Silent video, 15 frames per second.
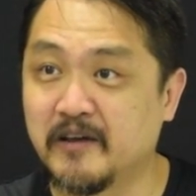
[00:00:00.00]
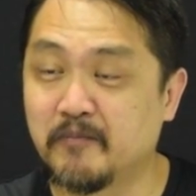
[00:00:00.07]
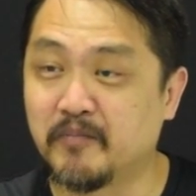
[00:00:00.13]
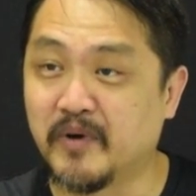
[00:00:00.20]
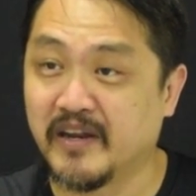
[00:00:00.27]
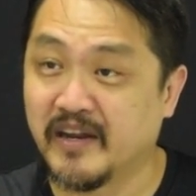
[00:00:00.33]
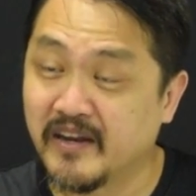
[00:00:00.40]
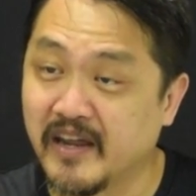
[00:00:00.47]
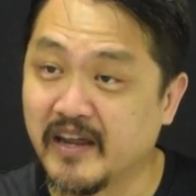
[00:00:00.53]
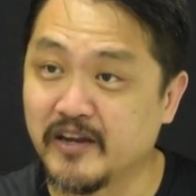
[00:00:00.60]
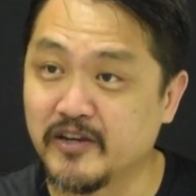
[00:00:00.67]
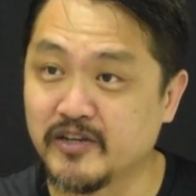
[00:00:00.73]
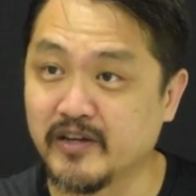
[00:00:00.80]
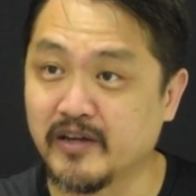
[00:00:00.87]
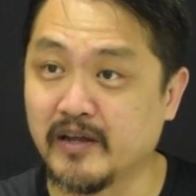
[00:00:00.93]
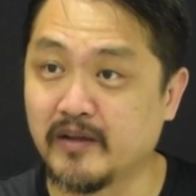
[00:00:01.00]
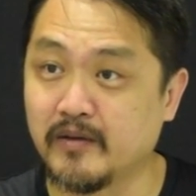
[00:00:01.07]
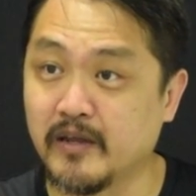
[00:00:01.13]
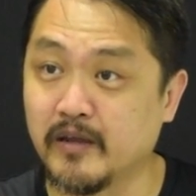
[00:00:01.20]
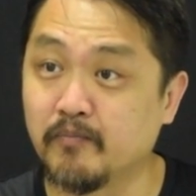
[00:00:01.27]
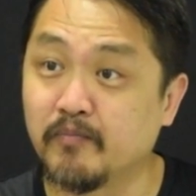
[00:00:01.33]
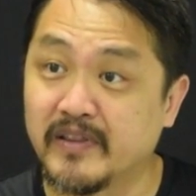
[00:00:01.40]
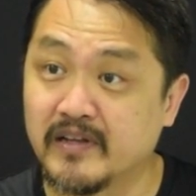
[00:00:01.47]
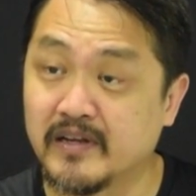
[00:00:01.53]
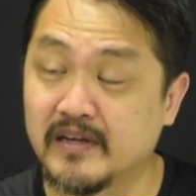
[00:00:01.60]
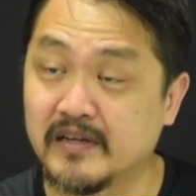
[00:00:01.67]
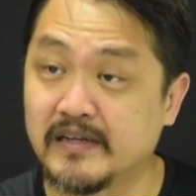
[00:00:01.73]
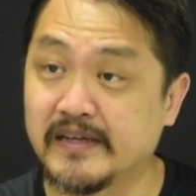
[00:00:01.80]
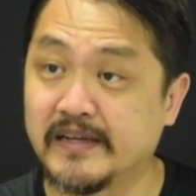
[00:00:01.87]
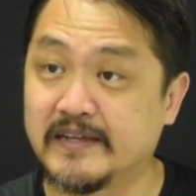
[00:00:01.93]
But in Asia, in
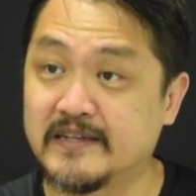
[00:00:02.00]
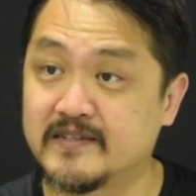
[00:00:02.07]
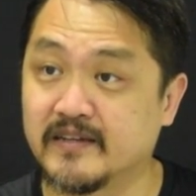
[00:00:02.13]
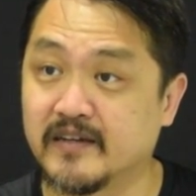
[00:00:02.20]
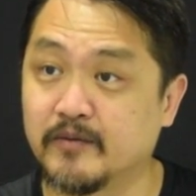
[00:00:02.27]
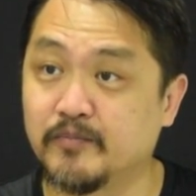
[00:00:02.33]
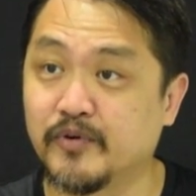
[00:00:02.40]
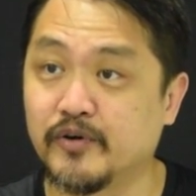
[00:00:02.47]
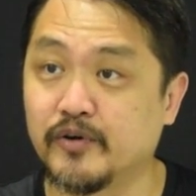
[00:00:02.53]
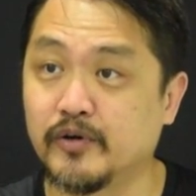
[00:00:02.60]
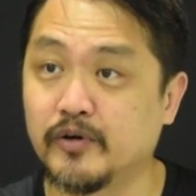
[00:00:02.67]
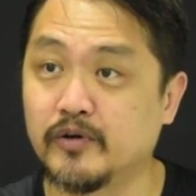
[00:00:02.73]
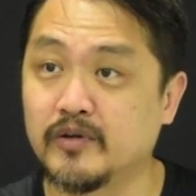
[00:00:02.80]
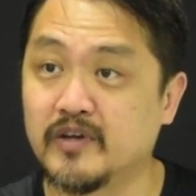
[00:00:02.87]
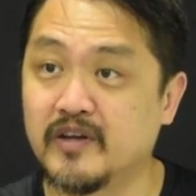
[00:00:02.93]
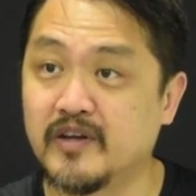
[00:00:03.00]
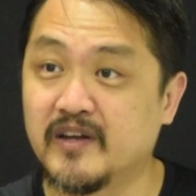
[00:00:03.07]
particularly in Singapore,